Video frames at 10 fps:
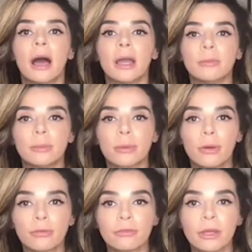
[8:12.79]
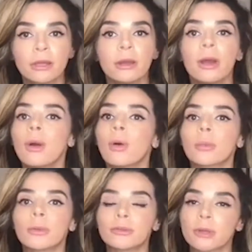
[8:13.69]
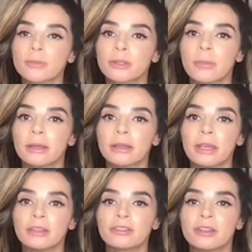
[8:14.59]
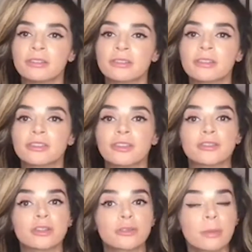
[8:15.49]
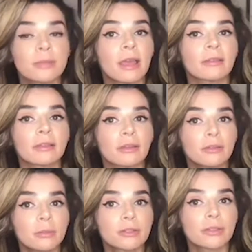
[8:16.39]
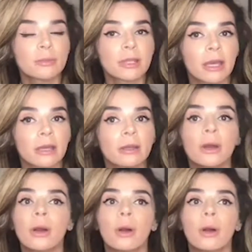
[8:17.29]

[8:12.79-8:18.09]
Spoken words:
ibuprofen, or prescription medications such as the triptans like sumatriptan,